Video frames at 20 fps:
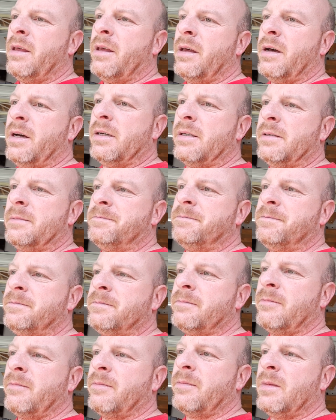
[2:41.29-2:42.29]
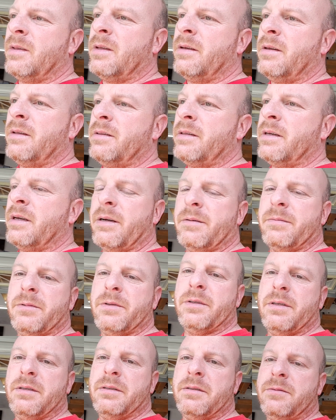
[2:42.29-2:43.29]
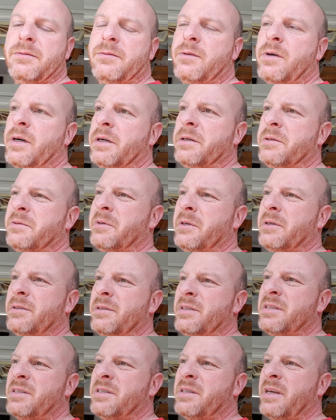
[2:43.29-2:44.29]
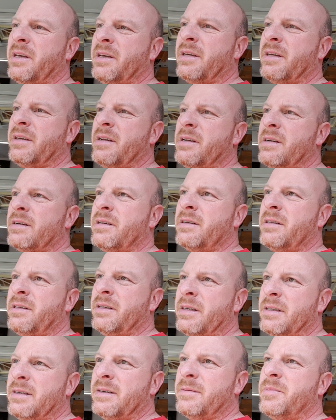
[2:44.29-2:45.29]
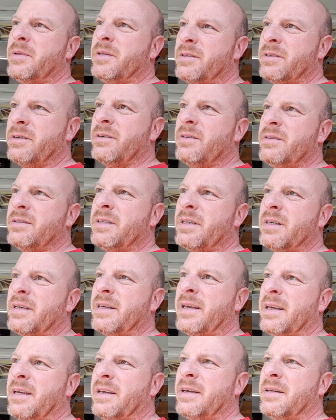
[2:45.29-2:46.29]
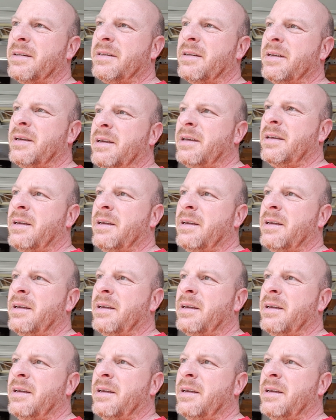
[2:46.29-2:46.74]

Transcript: Um, I think I'm going to wire wheel this thing, get it cleaned up as good as I can.